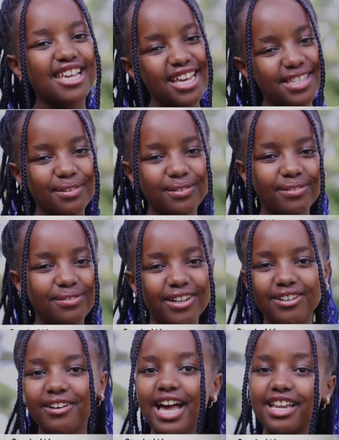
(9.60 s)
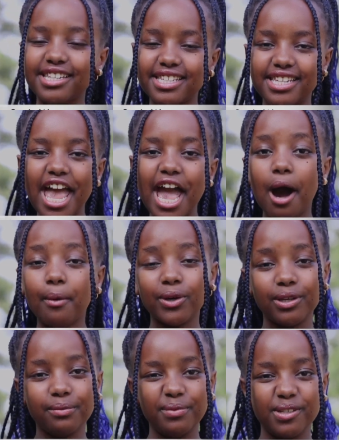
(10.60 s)
Stycie Waweru, and today I'm
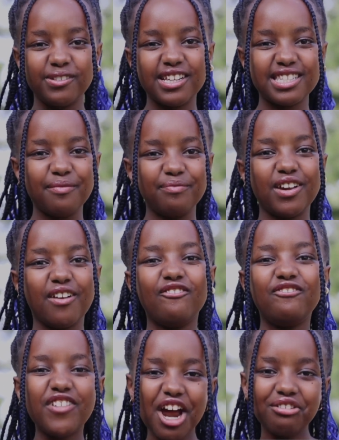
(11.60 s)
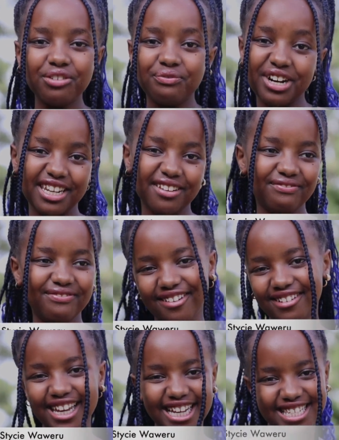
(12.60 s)
going to be doing something very fun and
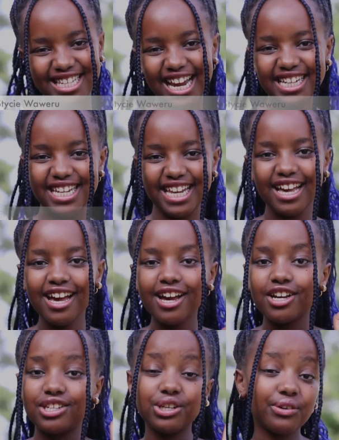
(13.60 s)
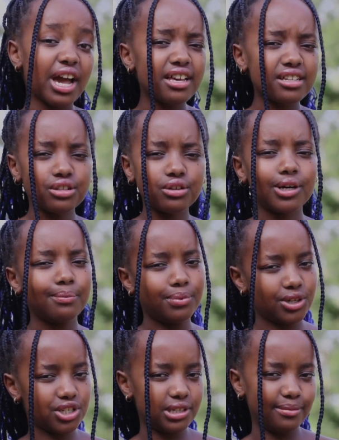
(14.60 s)
very exciting. Do you guys know
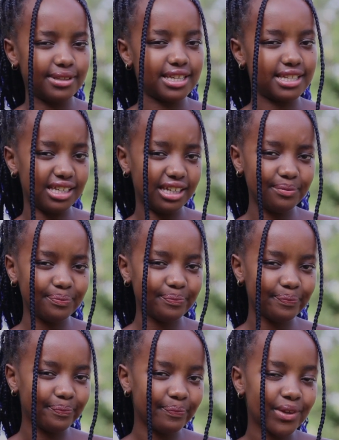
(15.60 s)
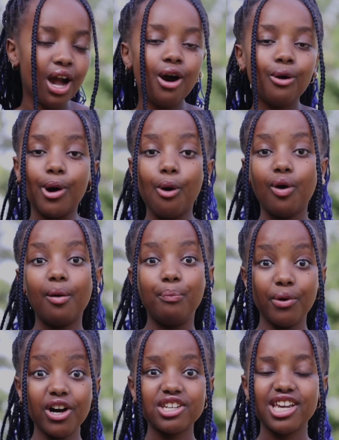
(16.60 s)
Wabosha, Maxine? Well,
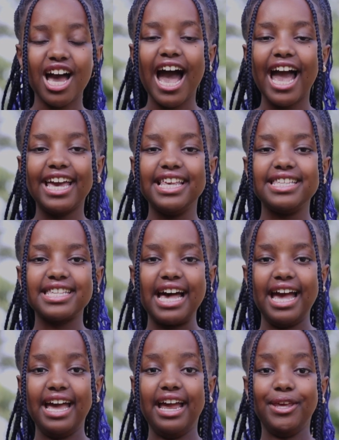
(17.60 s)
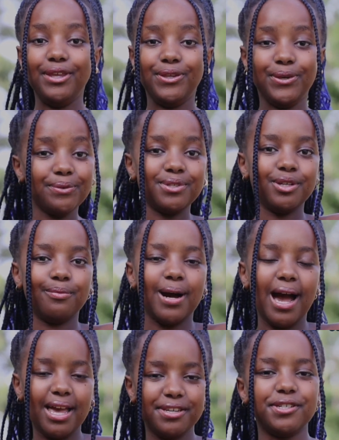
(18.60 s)
Wabosha is a YouTuber
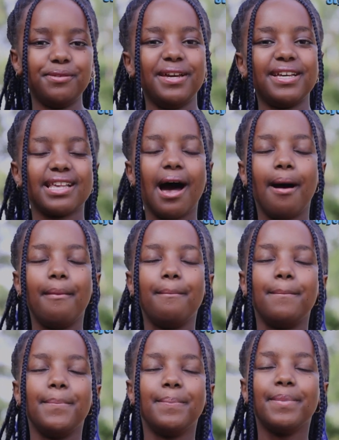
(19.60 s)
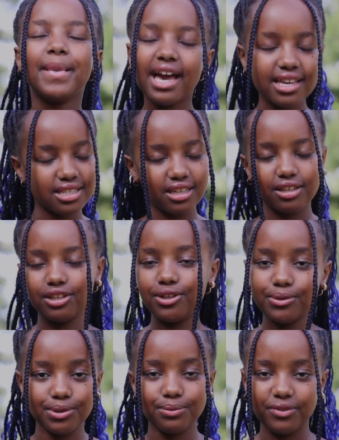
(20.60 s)
and she makes amazing
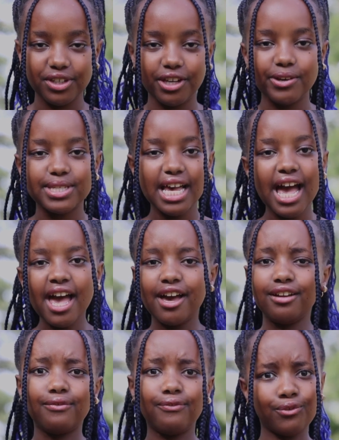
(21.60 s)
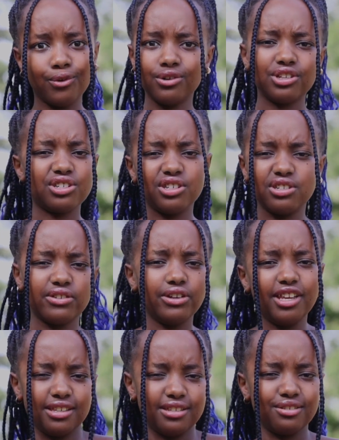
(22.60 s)
YouTube videos. And of course, she's on
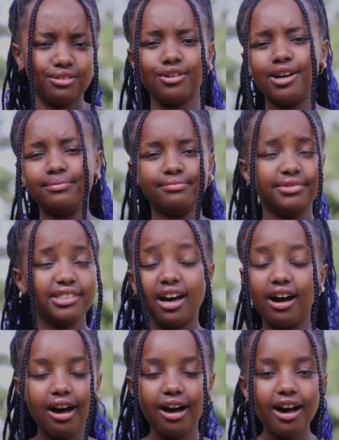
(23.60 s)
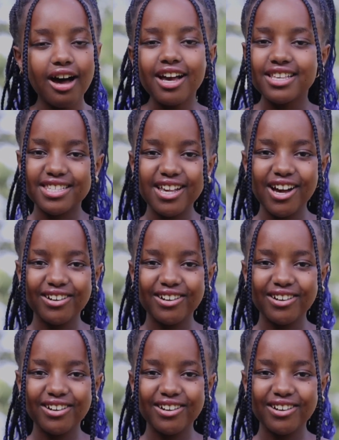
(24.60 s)
Instagram, duh. So